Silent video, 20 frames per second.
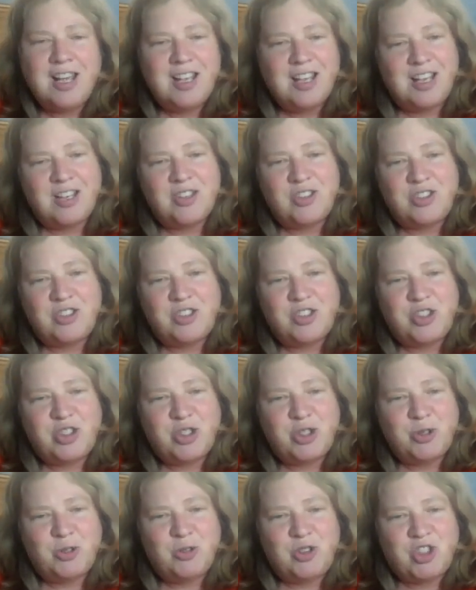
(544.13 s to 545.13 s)
is
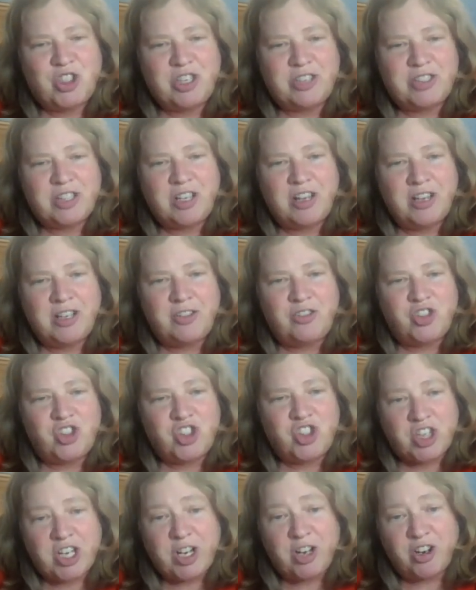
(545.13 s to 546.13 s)
to just kind of
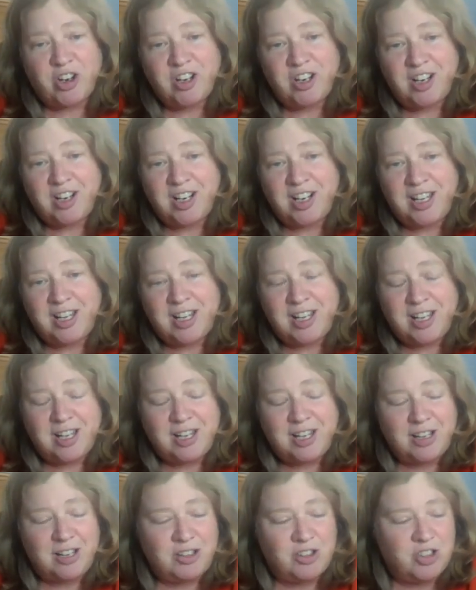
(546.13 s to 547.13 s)
share
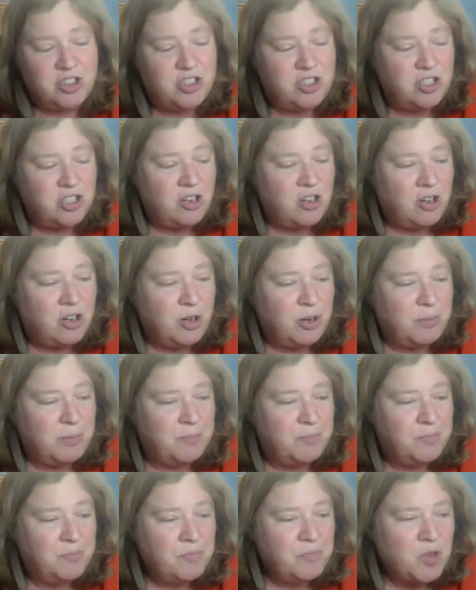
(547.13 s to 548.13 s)
and
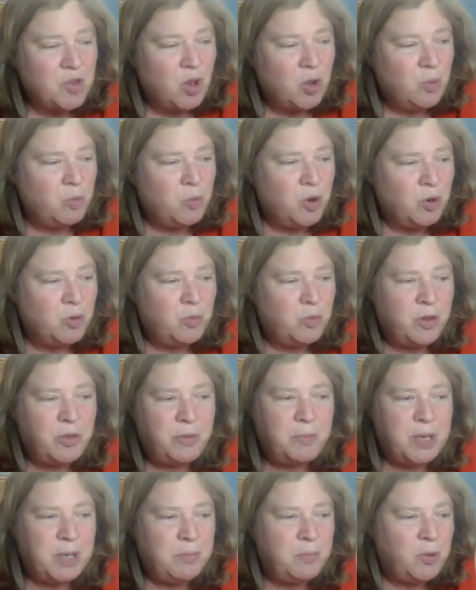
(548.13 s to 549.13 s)
work
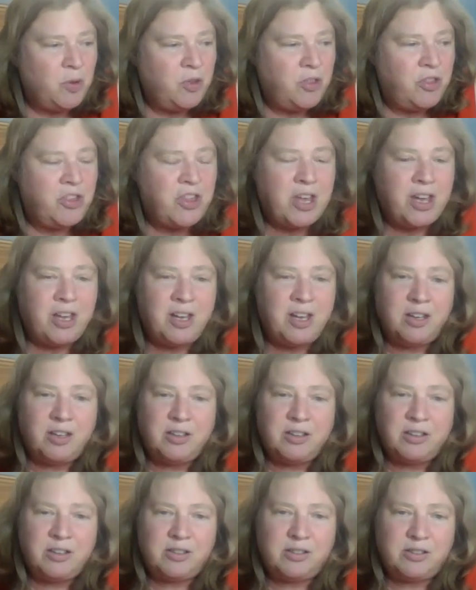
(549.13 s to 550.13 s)
with people that
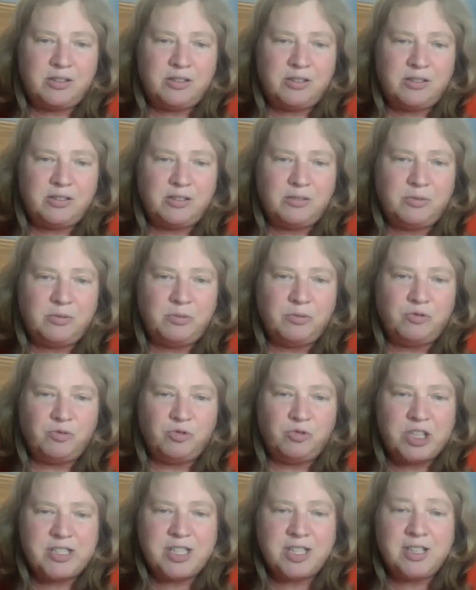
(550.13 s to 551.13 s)

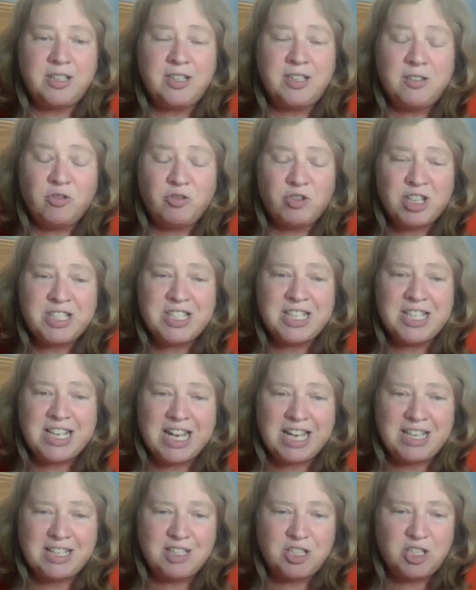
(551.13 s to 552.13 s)

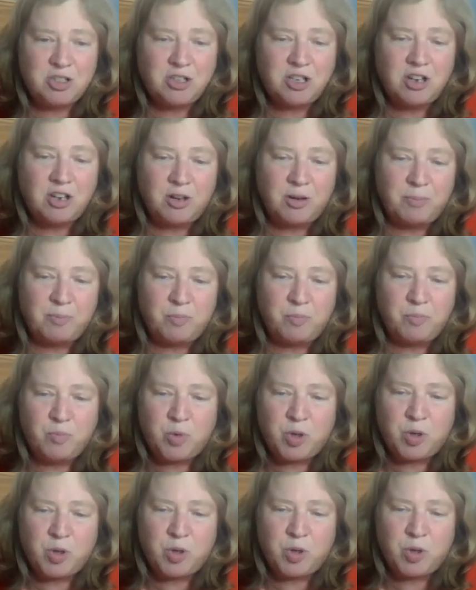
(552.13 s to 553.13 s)
resonate
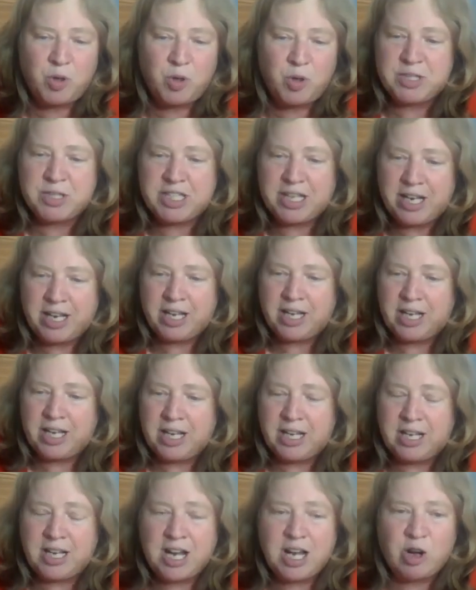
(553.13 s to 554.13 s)
with what I'm saying
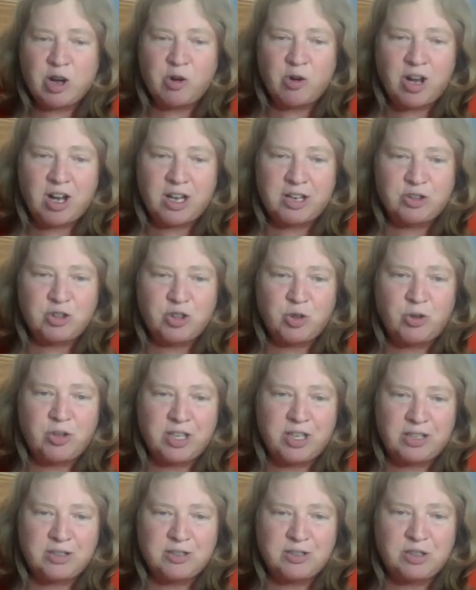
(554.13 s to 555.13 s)
and how I do
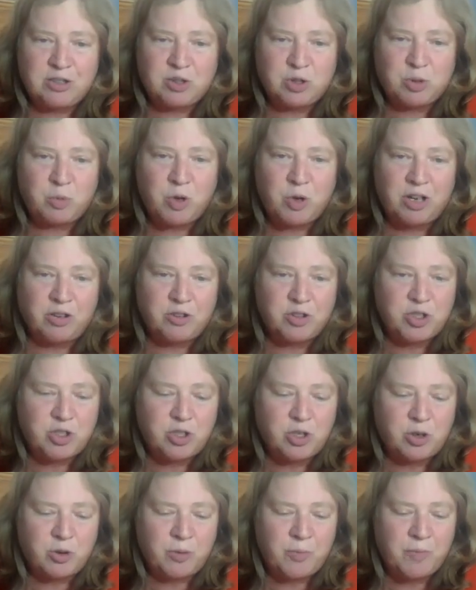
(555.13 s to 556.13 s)
things as well.
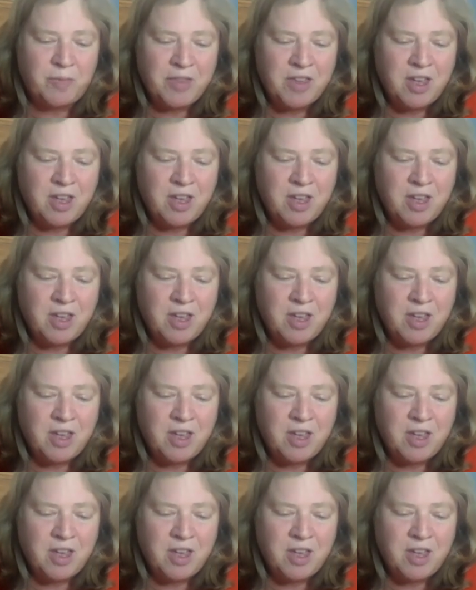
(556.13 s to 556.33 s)
So